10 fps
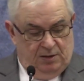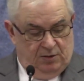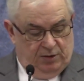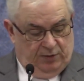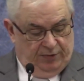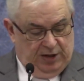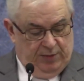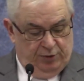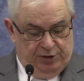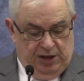go over to
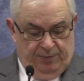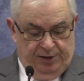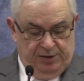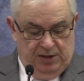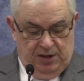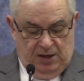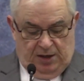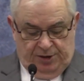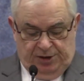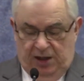Hebrews 10, please.
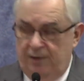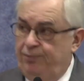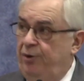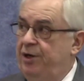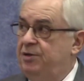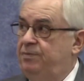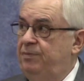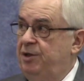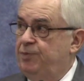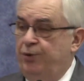Our second point
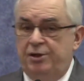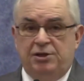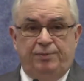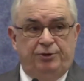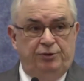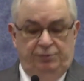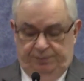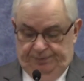is pretty simple, too.